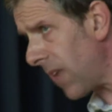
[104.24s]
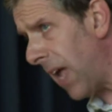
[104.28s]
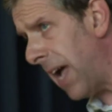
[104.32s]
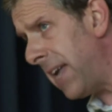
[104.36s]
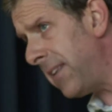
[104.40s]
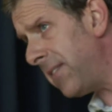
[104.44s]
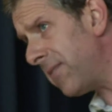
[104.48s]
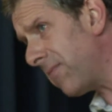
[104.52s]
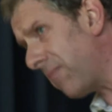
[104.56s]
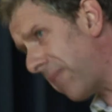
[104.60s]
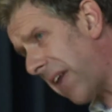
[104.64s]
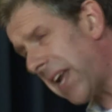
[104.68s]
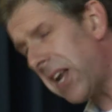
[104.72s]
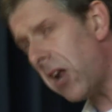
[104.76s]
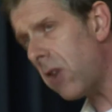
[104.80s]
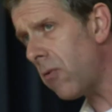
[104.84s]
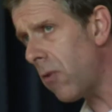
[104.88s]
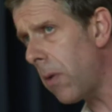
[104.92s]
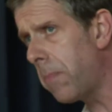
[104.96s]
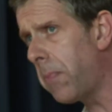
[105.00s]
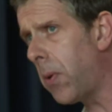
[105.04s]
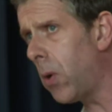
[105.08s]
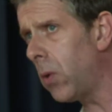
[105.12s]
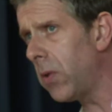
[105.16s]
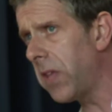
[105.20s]
And they don't
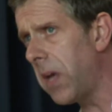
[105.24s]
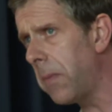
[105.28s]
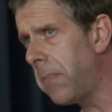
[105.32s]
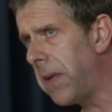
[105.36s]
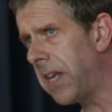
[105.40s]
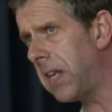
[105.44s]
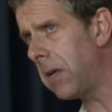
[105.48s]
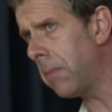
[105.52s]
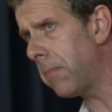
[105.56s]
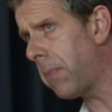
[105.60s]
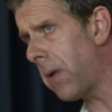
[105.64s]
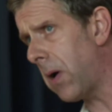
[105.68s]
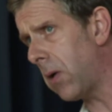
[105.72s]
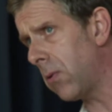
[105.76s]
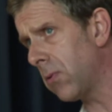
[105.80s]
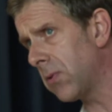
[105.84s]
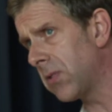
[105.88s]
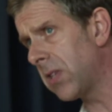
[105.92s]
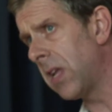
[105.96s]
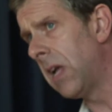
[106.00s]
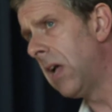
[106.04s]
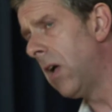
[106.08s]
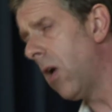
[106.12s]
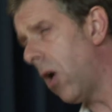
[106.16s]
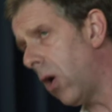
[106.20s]
report the opinion
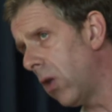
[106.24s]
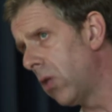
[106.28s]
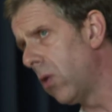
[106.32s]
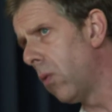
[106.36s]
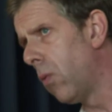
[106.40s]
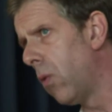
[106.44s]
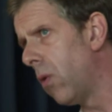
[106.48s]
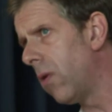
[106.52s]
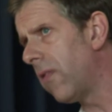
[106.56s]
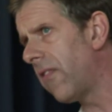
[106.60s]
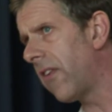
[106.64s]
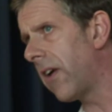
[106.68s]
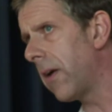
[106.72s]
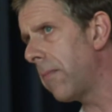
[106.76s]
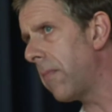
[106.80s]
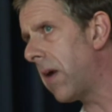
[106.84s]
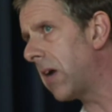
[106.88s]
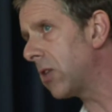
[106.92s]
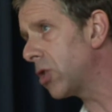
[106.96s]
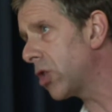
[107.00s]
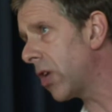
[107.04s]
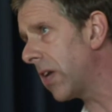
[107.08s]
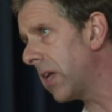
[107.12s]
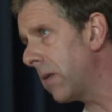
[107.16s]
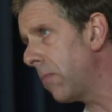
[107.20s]
polls on the war very
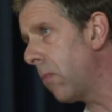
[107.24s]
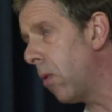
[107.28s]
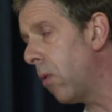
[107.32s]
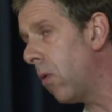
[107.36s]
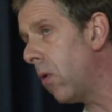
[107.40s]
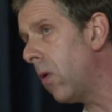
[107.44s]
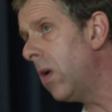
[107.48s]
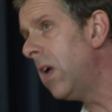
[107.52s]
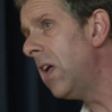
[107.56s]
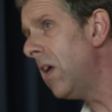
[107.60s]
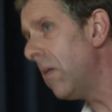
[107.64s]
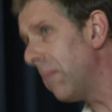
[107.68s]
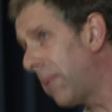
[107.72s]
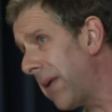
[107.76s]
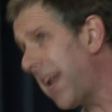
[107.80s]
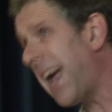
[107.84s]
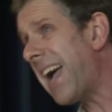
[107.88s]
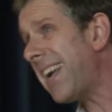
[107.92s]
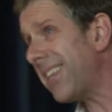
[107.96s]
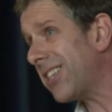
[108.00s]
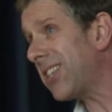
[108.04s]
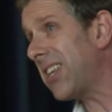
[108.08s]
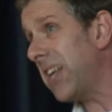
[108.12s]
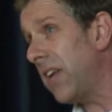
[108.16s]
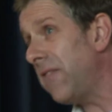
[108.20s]
much anymore. But
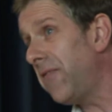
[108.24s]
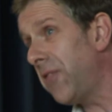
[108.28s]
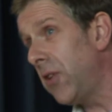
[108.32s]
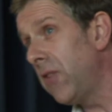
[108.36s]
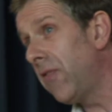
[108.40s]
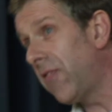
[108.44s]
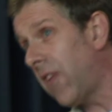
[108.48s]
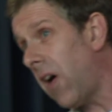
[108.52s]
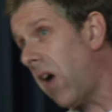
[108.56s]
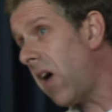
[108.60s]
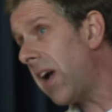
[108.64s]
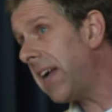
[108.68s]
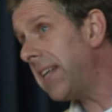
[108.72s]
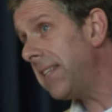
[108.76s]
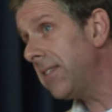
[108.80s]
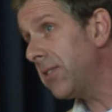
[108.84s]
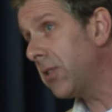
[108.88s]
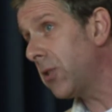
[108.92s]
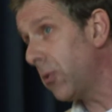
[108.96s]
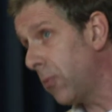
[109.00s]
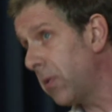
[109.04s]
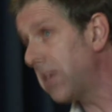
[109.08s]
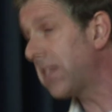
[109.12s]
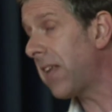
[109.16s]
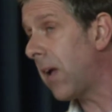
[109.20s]
actually, if you find
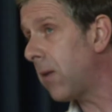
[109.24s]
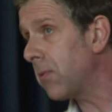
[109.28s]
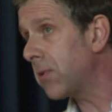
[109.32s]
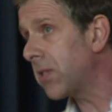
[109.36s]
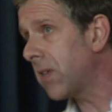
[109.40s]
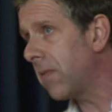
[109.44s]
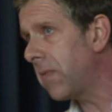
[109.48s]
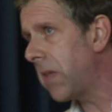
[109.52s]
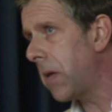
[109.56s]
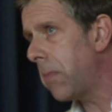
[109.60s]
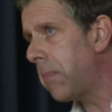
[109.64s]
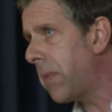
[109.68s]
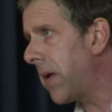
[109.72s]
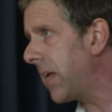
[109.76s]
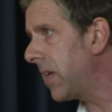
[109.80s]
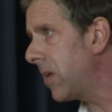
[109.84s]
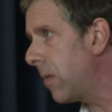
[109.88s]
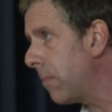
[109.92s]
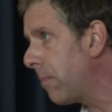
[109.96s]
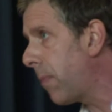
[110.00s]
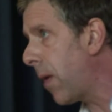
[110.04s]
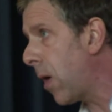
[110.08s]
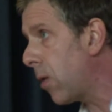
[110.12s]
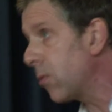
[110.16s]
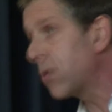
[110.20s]
the results of the
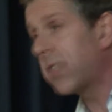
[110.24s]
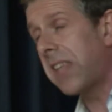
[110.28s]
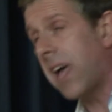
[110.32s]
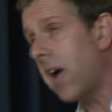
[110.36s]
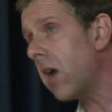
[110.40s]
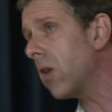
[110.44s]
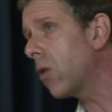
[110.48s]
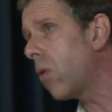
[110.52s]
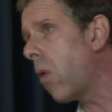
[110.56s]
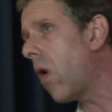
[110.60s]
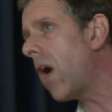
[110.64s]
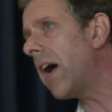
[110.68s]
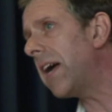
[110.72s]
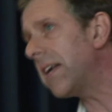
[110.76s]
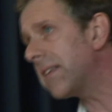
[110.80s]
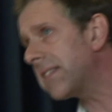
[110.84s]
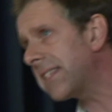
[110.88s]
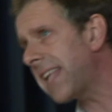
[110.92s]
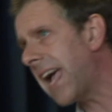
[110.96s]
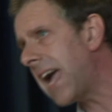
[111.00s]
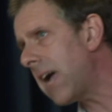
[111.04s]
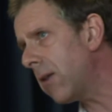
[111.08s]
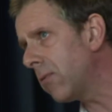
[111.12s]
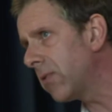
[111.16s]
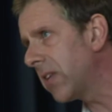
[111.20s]
opinion polls, they are quite
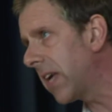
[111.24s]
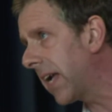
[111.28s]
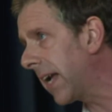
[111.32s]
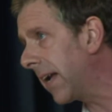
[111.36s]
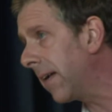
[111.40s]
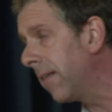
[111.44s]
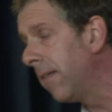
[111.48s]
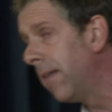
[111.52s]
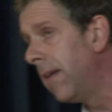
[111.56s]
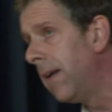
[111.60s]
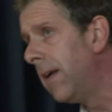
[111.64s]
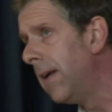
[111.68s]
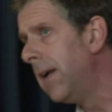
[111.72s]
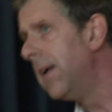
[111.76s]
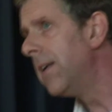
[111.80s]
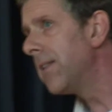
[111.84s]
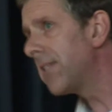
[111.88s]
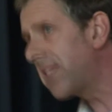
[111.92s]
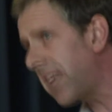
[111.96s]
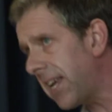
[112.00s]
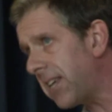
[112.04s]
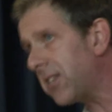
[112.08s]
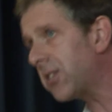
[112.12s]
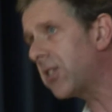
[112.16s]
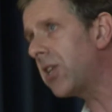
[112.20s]
astounding.
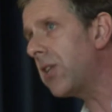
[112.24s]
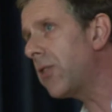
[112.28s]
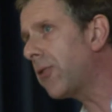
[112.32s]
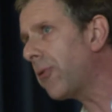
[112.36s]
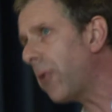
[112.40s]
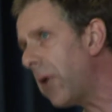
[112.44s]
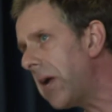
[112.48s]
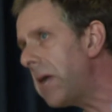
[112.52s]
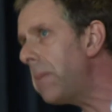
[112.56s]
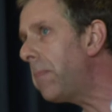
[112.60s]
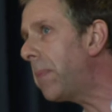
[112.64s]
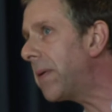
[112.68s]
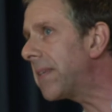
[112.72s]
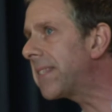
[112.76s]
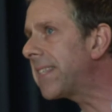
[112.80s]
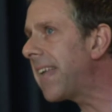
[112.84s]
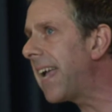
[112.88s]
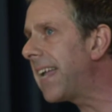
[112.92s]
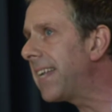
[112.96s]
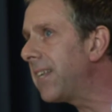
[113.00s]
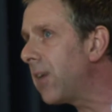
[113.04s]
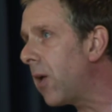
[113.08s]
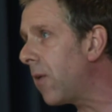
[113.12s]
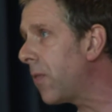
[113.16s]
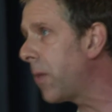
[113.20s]

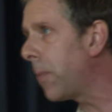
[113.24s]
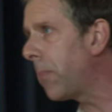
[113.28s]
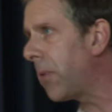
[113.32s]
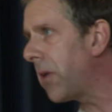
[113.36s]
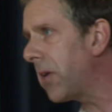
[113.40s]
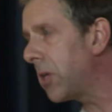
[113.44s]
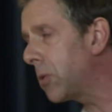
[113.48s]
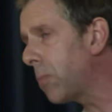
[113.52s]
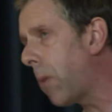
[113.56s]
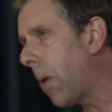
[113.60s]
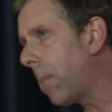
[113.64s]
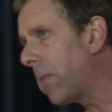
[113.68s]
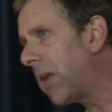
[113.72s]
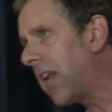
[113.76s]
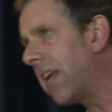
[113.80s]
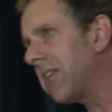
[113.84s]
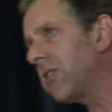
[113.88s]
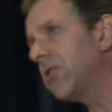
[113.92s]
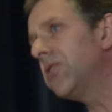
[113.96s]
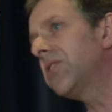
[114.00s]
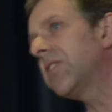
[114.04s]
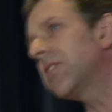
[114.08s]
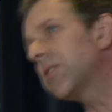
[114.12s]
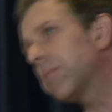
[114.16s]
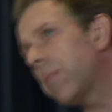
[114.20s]
63% of the British
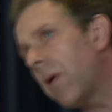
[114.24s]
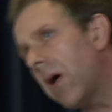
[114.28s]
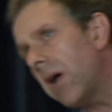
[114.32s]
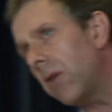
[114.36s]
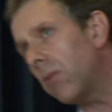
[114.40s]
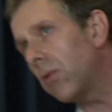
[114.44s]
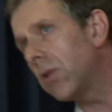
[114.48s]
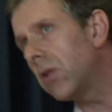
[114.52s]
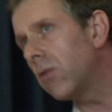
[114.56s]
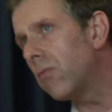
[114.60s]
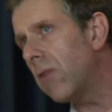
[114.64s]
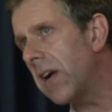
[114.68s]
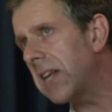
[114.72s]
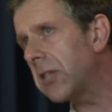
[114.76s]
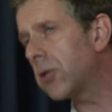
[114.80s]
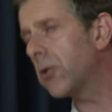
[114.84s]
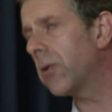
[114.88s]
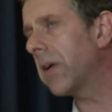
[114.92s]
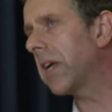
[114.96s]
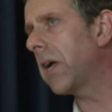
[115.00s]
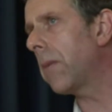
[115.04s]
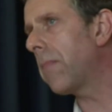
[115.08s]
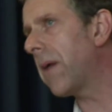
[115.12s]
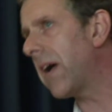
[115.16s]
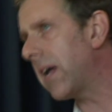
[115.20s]
population, despite all the
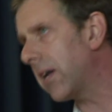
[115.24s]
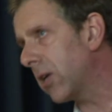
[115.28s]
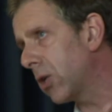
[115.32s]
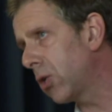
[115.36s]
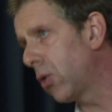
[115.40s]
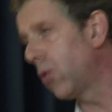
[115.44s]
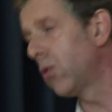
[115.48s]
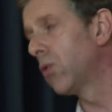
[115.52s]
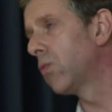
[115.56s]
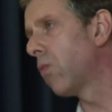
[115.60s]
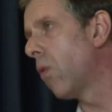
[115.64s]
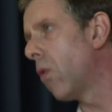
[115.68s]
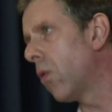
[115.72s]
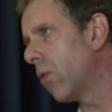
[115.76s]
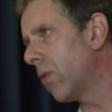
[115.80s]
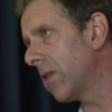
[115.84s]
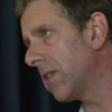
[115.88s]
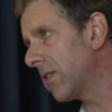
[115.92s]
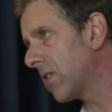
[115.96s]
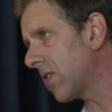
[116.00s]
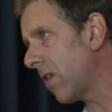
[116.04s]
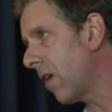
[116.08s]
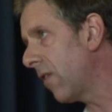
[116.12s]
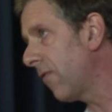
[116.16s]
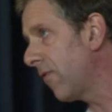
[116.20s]
rhetoric about a good war
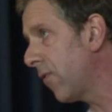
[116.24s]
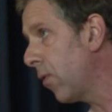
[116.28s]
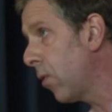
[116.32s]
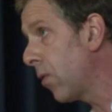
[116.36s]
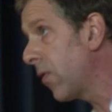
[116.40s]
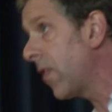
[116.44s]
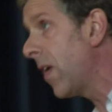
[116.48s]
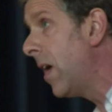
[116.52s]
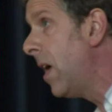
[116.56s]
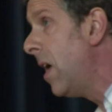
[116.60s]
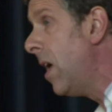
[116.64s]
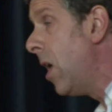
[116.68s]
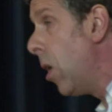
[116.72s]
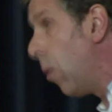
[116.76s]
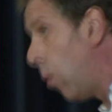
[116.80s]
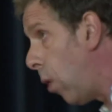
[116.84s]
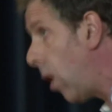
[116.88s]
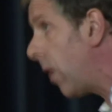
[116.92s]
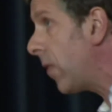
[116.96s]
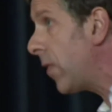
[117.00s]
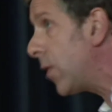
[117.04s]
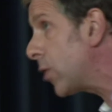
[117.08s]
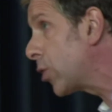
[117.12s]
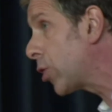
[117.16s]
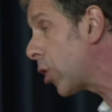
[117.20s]
and so forth,
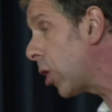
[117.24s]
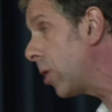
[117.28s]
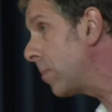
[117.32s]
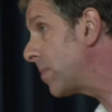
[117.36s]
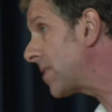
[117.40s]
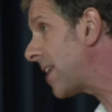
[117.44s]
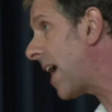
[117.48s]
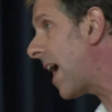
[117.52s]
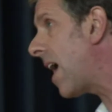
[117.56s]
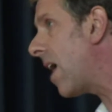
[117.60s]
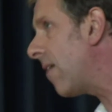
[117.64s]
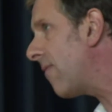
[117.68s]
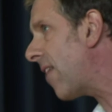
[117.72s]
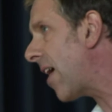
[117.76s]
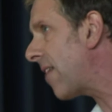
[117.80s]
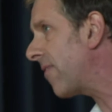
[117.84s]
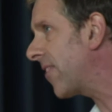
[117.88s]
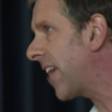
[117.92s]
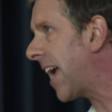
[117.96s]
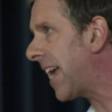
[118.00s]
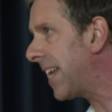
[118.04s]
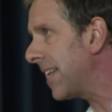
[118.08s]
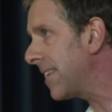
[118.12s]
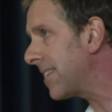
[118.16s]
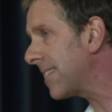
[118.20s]
want the troops out of
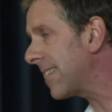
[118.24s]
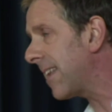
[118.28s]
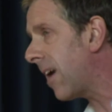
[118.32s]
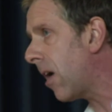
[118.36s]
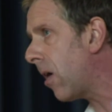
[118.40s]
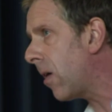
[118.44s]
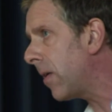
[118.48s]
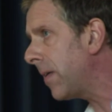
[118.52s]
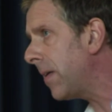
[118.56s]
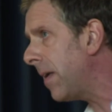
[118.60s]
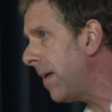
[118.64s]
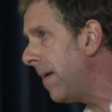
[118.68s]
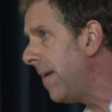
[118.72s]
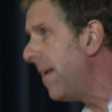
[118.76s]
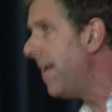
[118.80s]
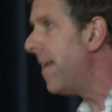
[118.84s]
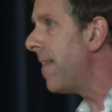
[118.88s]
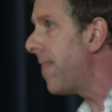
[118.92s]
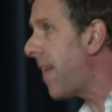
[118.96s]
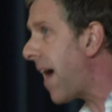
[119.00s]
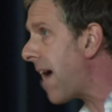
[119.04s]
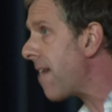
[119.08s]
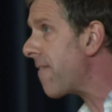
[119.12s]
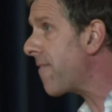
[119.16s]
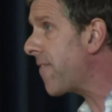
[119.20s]
Afghanistan.
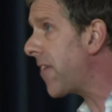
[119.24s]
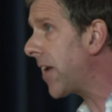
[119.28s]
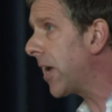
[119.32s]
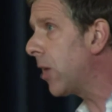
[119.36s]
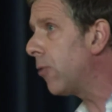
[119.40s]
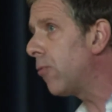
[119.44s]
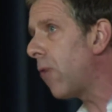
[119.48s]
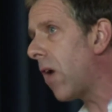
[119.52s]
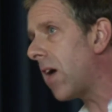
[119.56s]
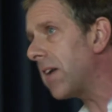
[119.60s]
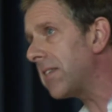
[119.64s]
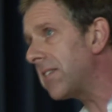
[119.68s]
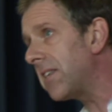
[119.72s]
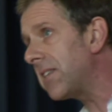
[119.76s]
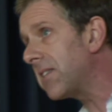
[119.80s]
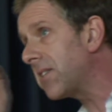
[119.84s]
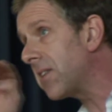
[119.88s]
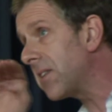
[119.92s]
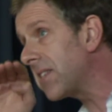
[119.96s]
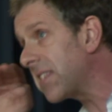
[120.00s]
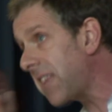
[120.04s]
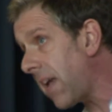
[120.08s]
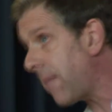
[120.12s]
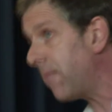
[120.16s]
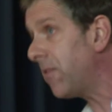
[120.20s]
That figure rises
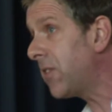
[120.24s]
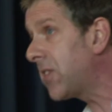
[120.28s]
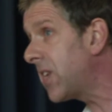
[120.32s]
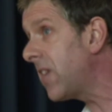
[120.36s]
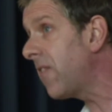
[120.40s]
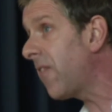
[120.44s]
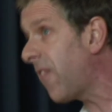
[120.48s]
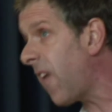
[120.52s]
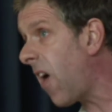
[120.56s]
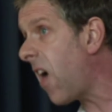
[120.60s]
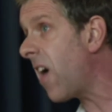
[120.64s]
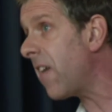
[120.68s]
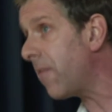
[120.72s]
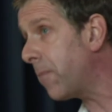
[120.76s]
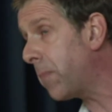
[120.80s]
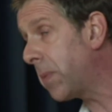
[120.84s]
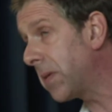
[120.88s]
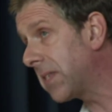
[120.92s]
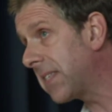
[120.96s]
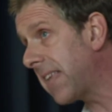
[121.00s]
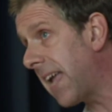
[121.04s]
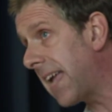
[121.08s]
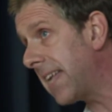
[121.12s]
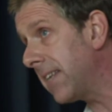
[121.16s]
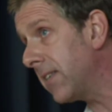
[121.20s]
to
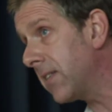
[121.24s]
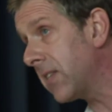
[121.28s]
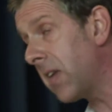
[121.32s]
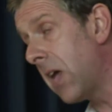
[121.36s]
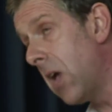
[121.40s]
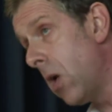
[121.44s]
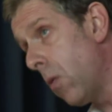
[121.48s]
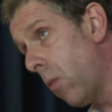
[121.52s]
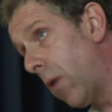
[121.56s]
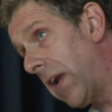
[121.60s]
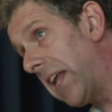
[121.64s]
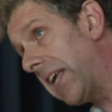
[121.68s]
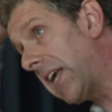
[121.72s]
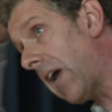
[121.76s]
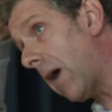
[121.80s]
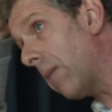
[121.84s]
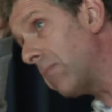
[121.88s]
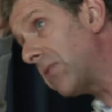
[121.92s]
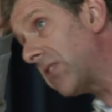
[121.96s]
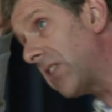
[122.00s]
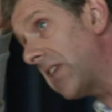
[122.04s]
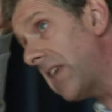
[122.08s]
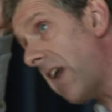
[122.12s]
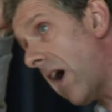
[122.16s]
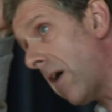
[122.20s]
75% when it
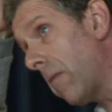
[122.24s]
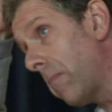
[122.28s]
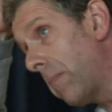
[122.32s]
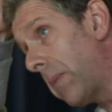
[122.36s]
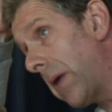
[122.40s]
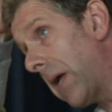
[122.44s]
comes to young